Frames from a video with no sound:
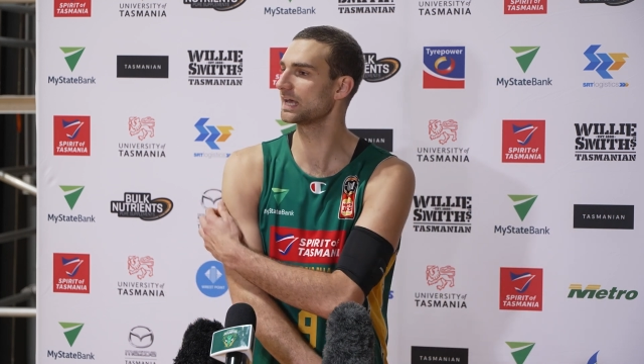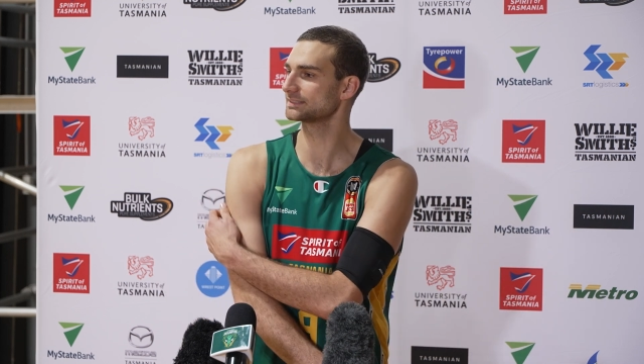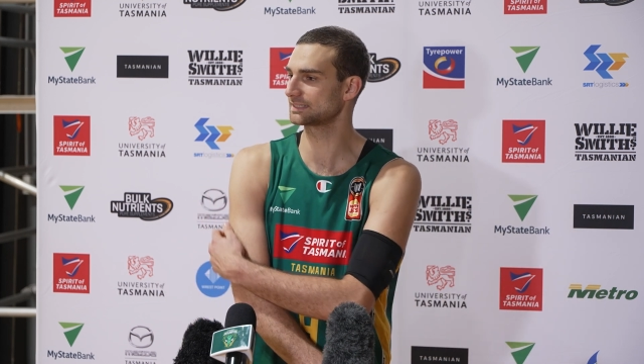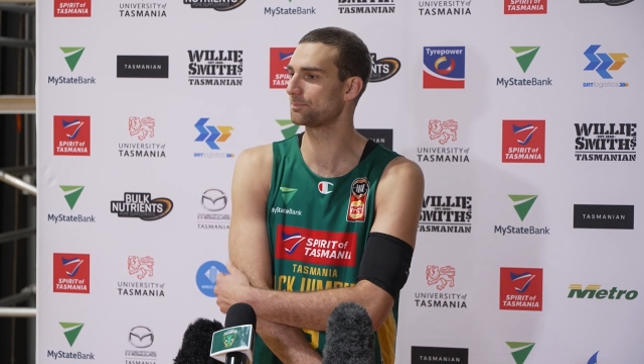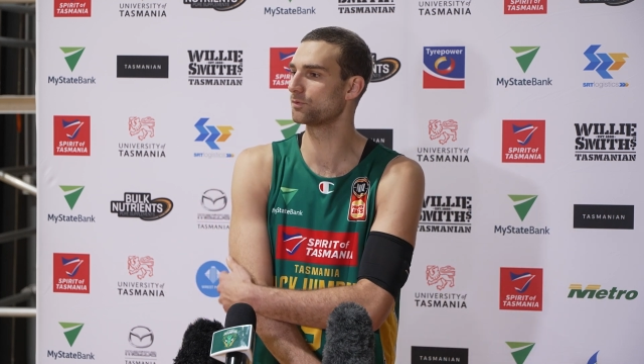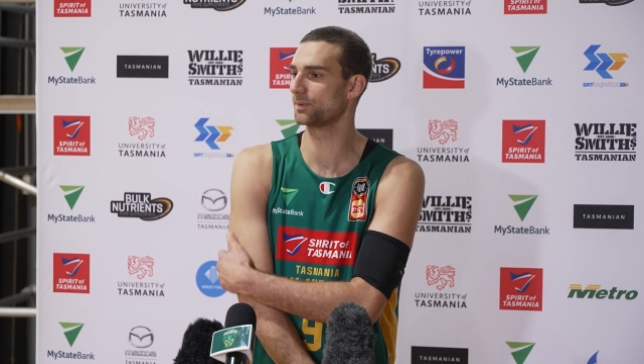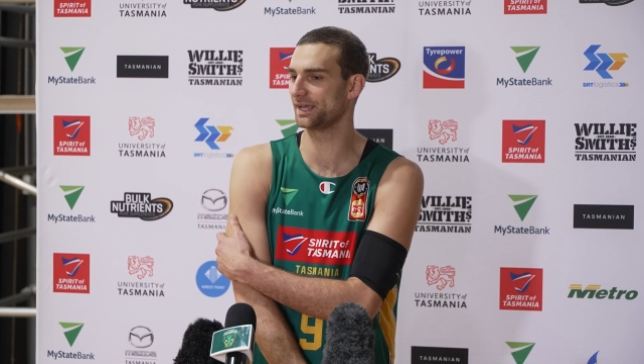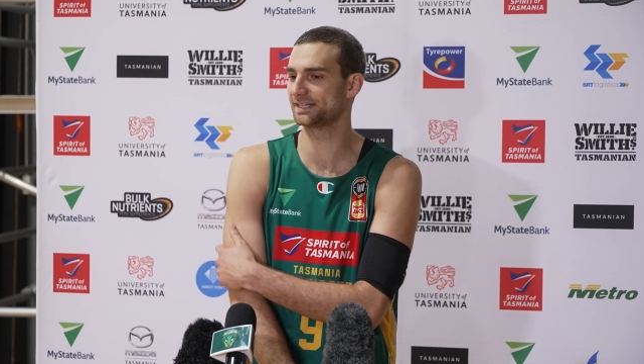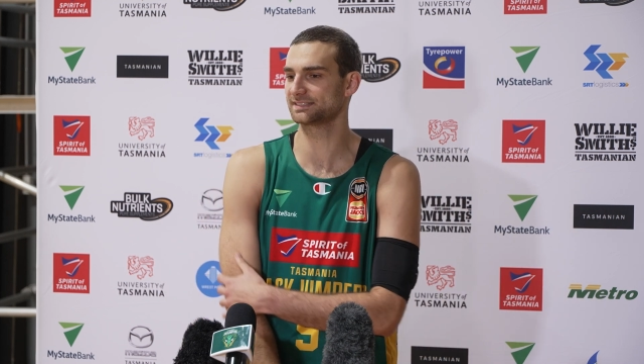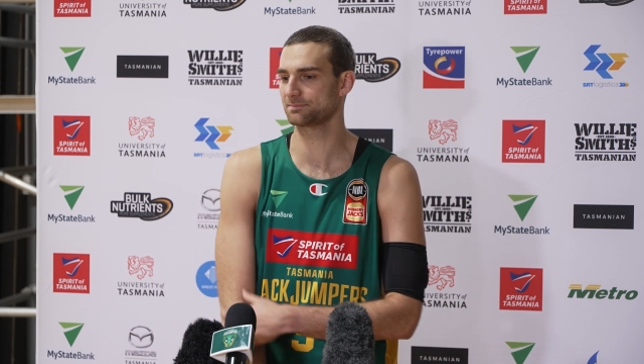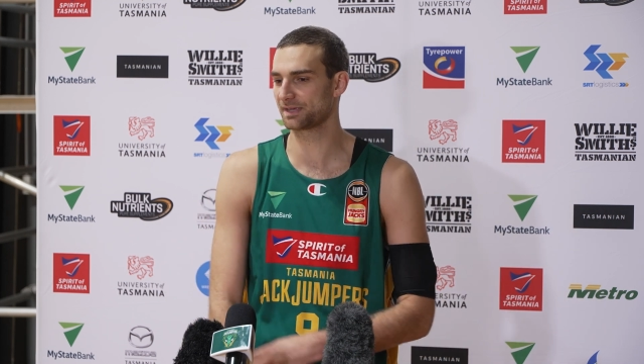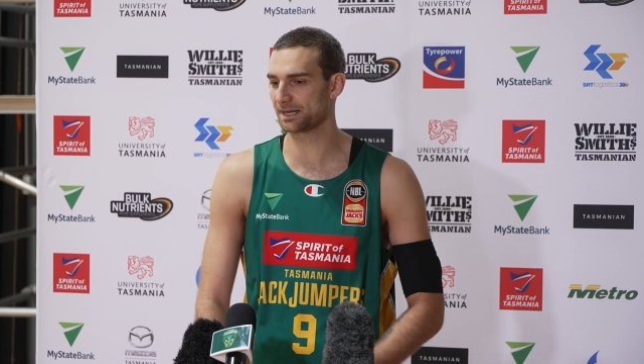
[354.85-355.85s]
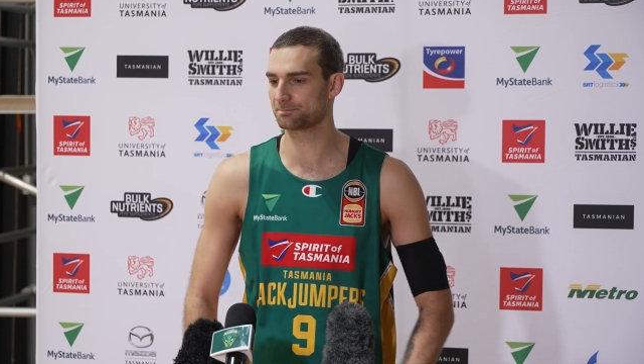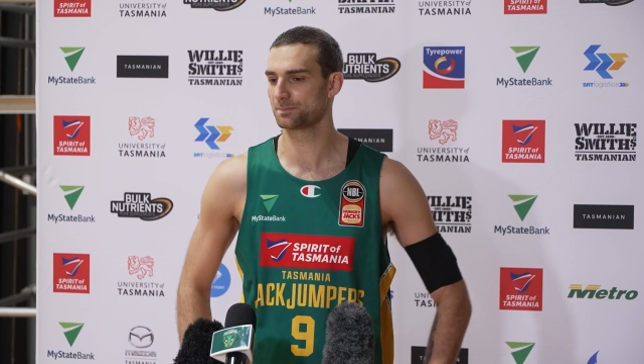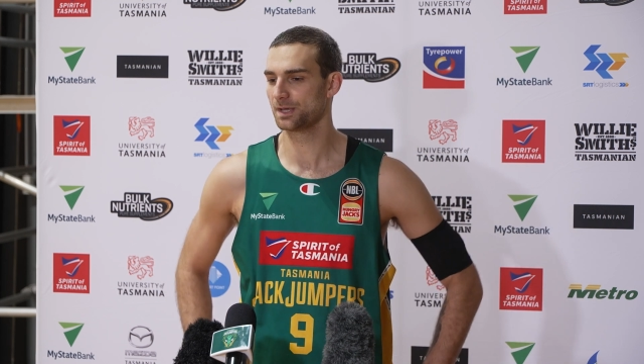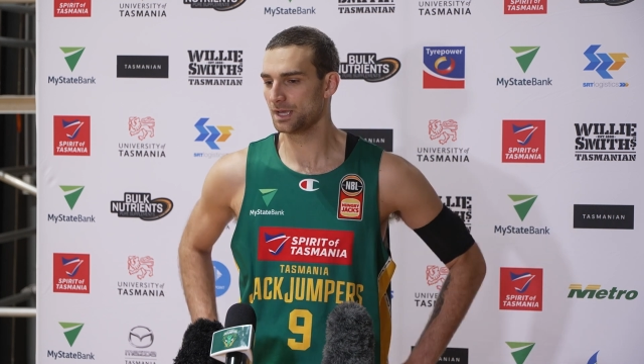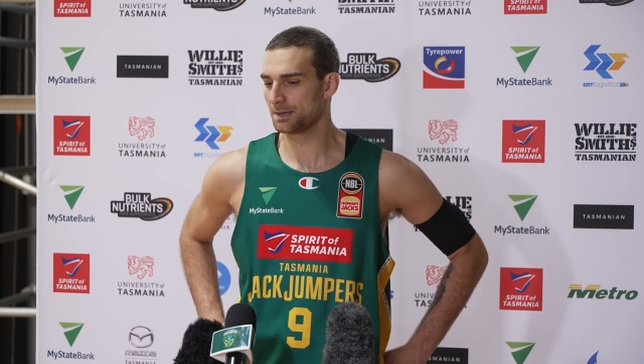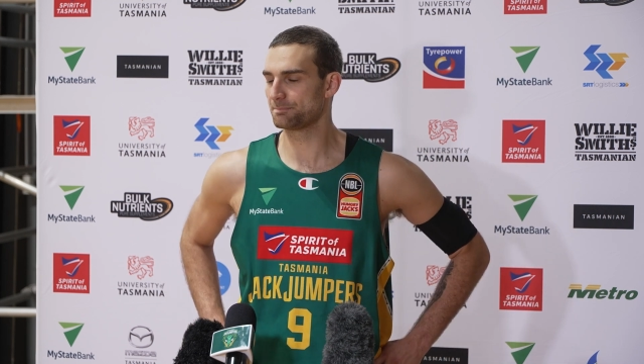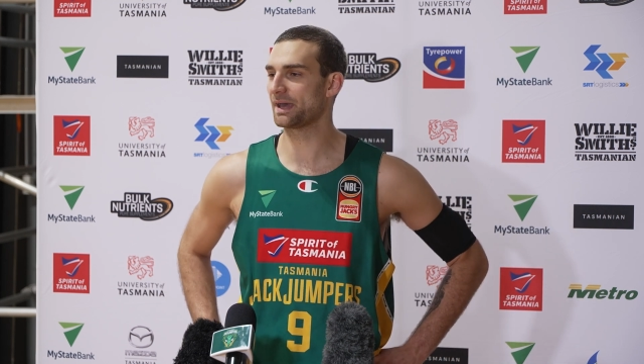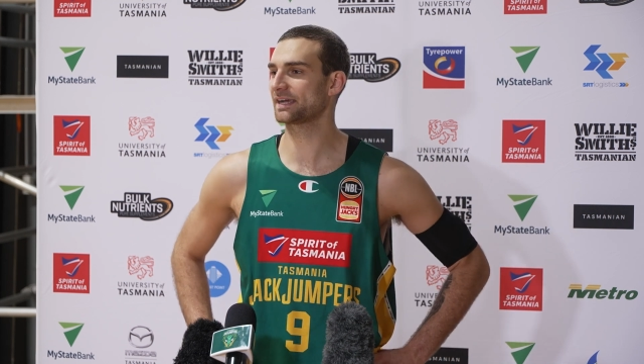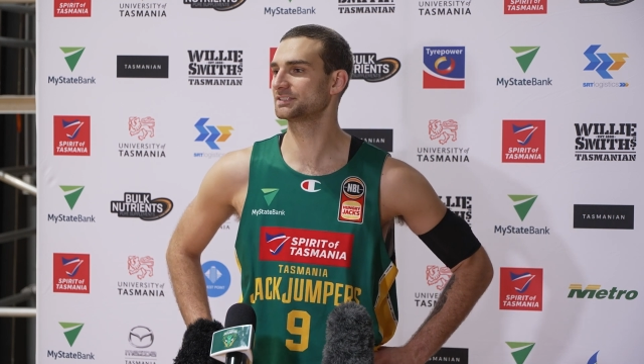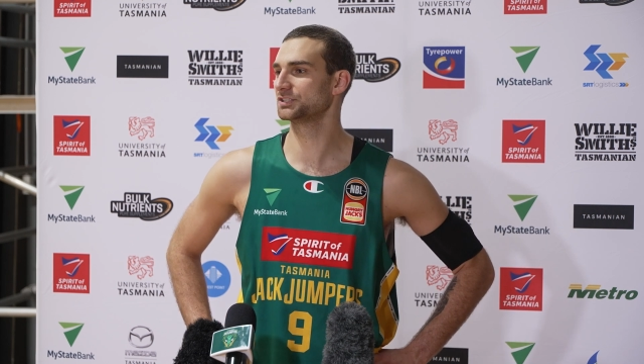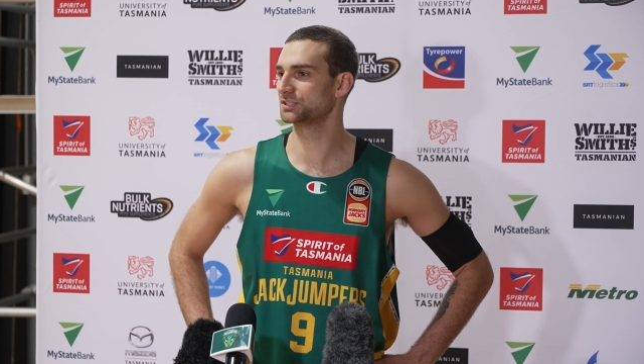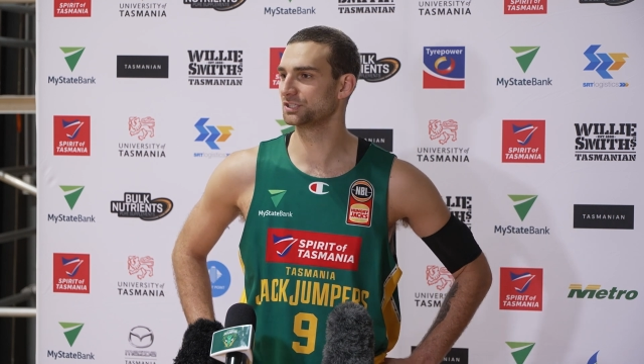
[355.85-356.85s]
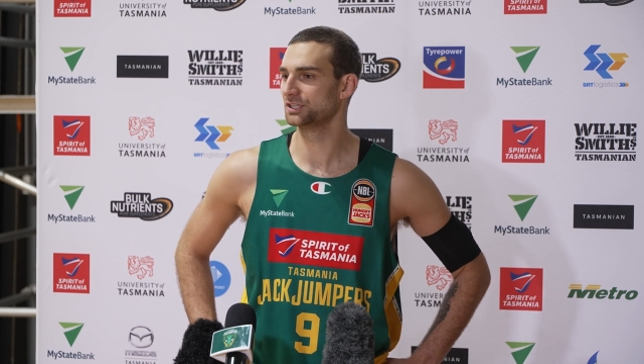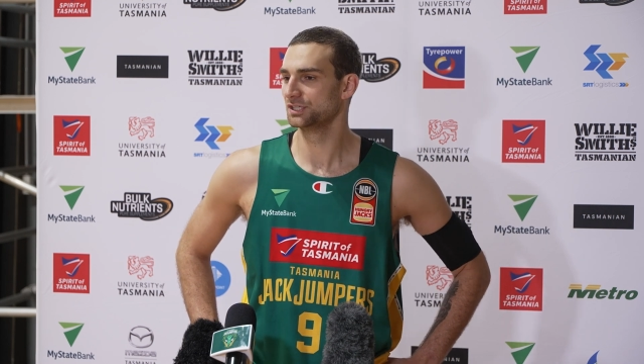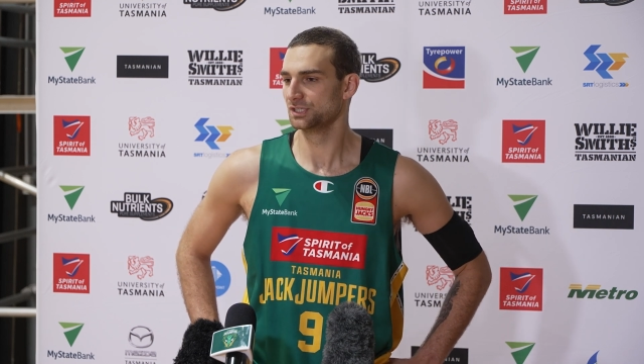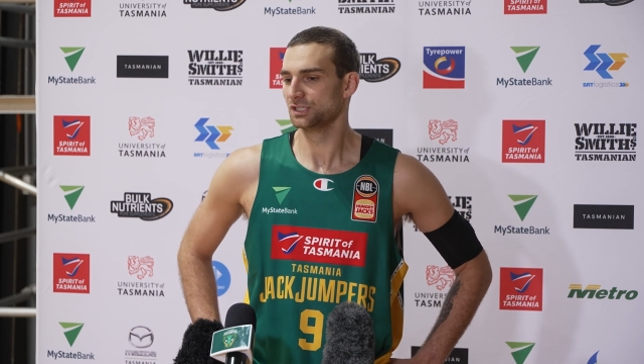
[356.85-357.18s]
last couple of weeks I'm getting back to